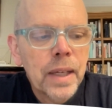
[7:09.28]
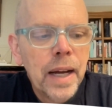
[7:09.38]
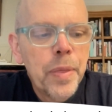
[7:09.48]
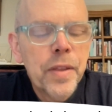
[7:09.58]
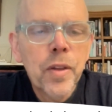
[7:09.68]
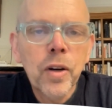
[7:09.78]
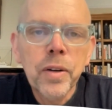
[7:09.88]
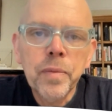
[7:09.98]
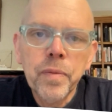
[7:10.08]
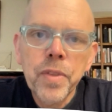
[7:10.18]
I think
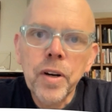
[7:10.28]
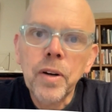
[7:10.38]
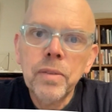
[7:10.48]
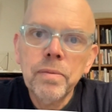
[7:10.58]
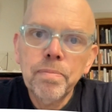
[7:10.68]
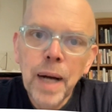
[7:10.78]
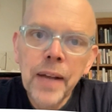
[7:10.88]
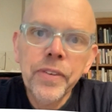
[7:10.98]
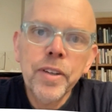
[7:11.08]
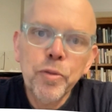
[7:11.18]
they're
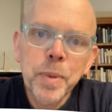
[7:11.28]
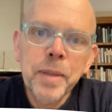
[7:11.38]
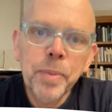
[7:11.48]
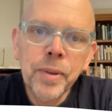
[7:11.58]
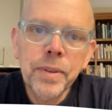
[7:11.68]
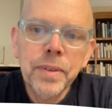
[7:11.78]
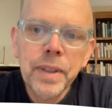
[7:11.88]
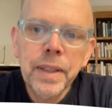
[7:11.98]
positive people.